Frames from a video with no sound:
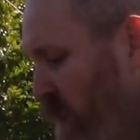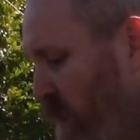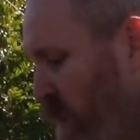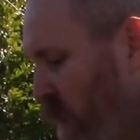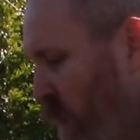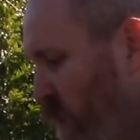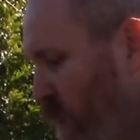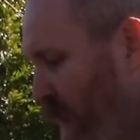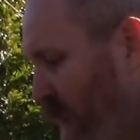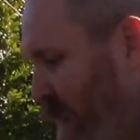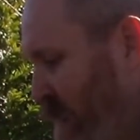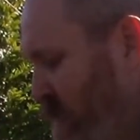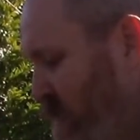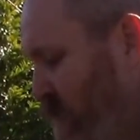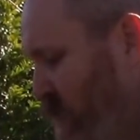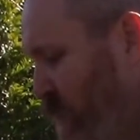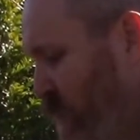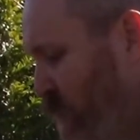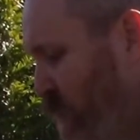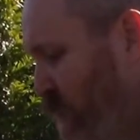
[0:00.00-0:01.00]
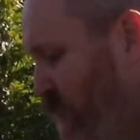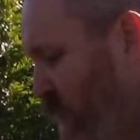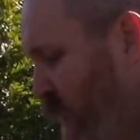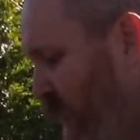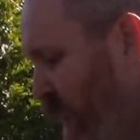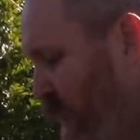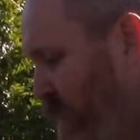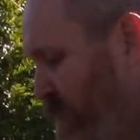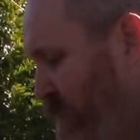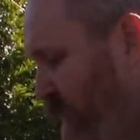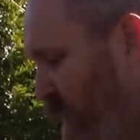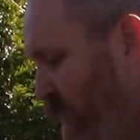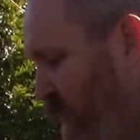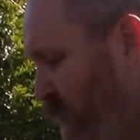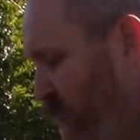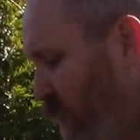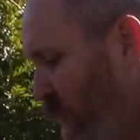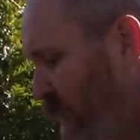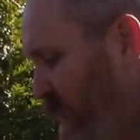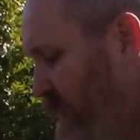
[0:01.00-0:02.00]
go into
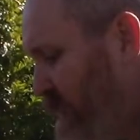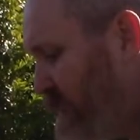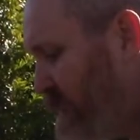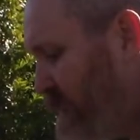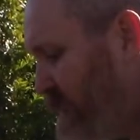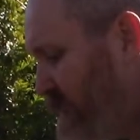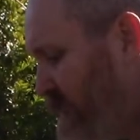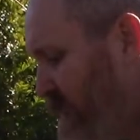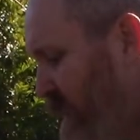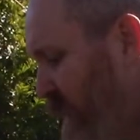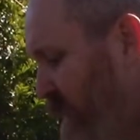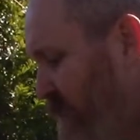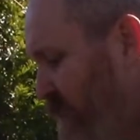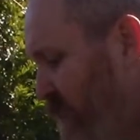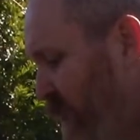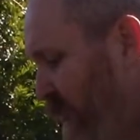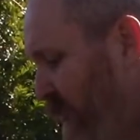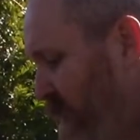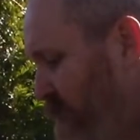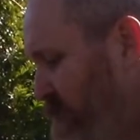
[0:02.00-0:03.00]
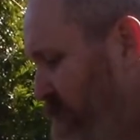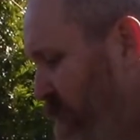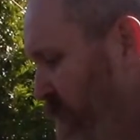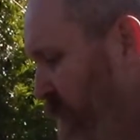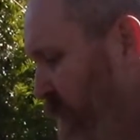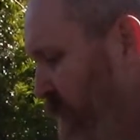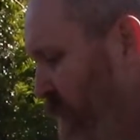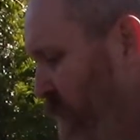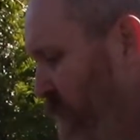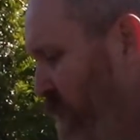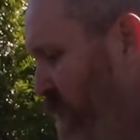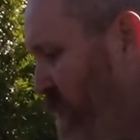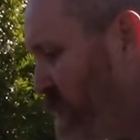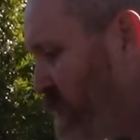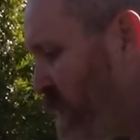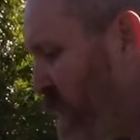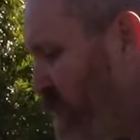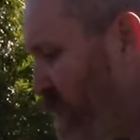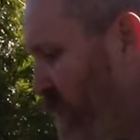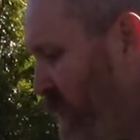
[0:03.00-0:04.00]
FL Digi,
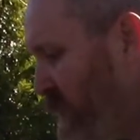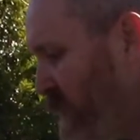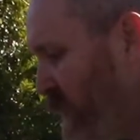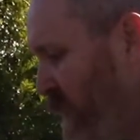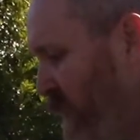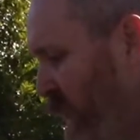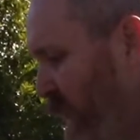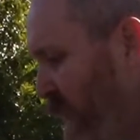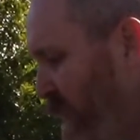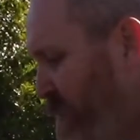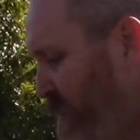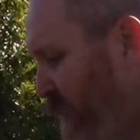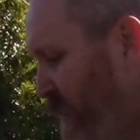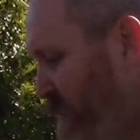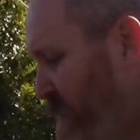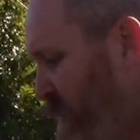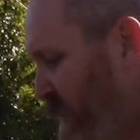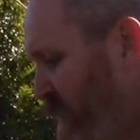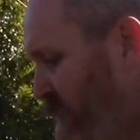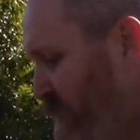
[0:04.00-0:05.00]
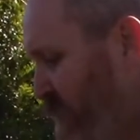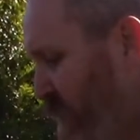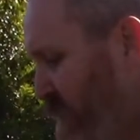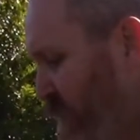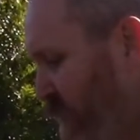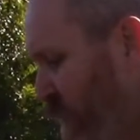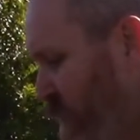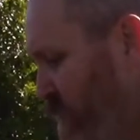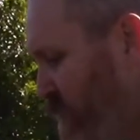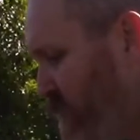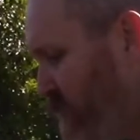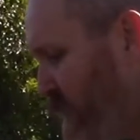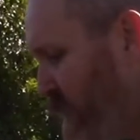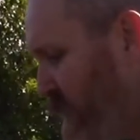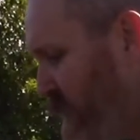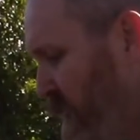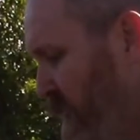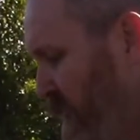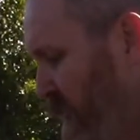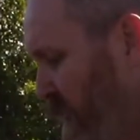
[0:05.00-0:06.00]
which I'm running FL Digi
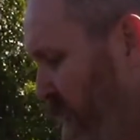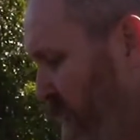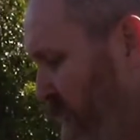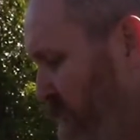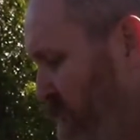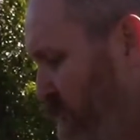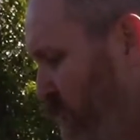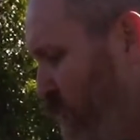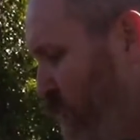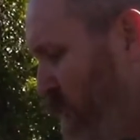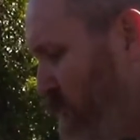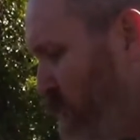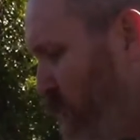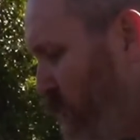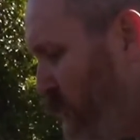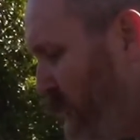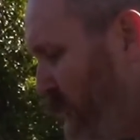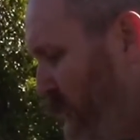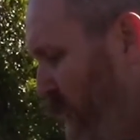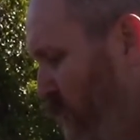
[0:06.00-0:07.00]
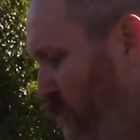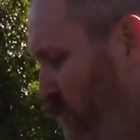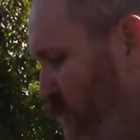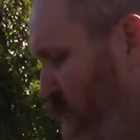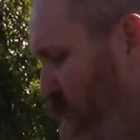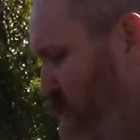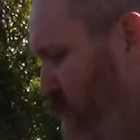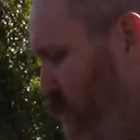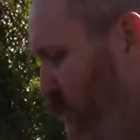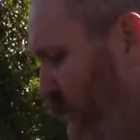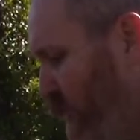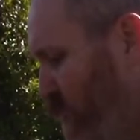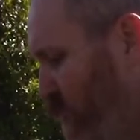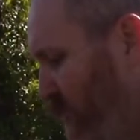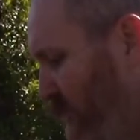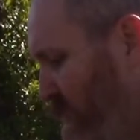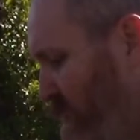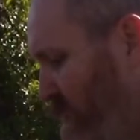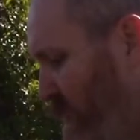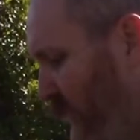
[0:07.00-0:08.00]
version
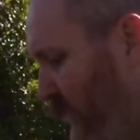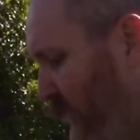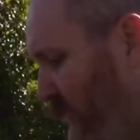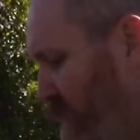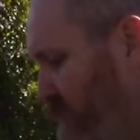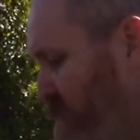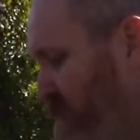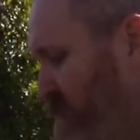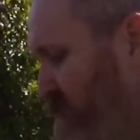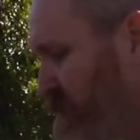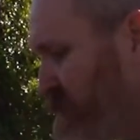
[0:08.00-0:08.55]
4.0.15.